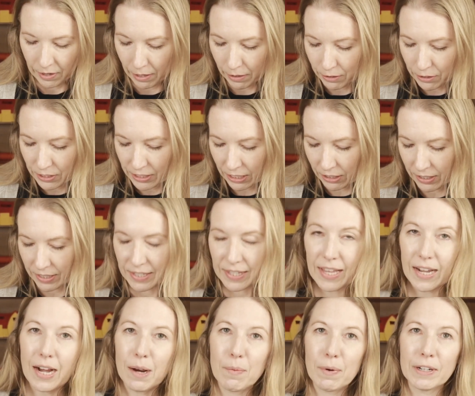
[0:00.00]
Another series
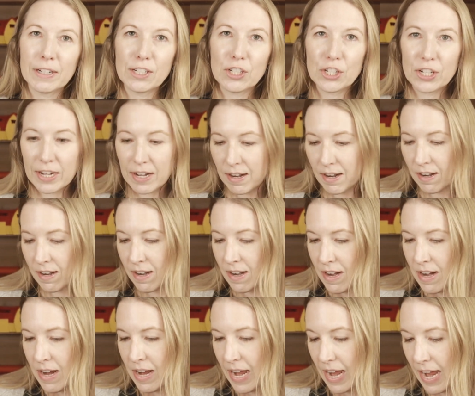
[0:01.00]
that I want to
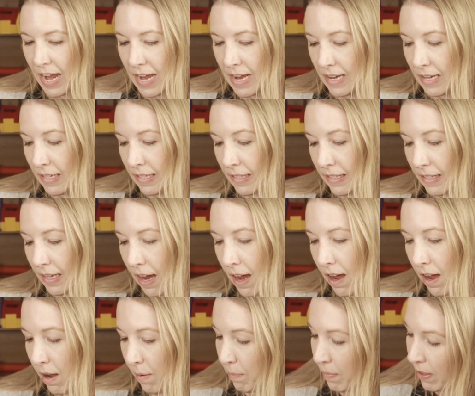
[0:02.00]
share is
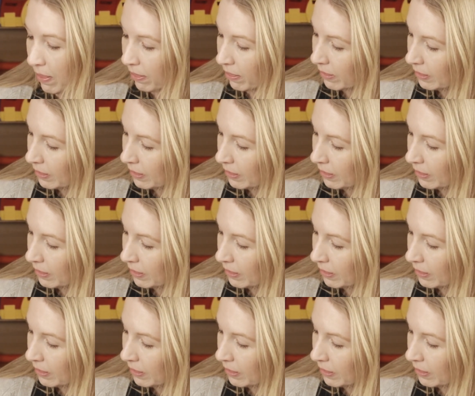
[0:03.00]
um,